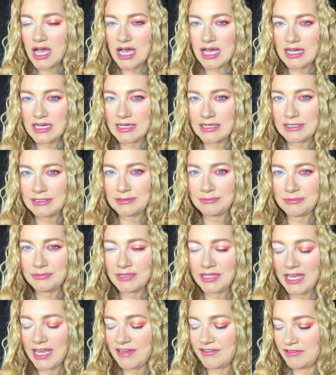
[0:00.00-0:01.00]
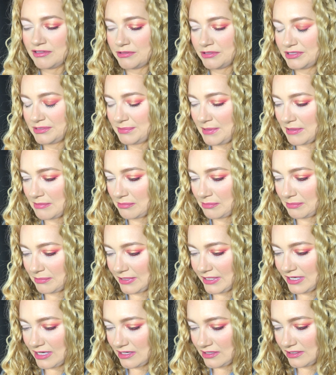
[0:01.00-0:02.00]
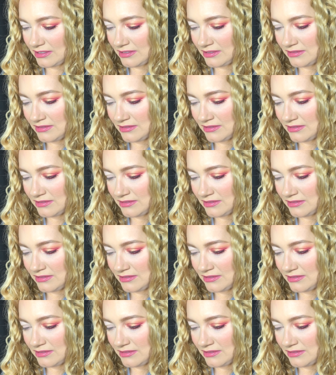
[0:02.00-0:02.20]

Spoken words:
even though it's probably not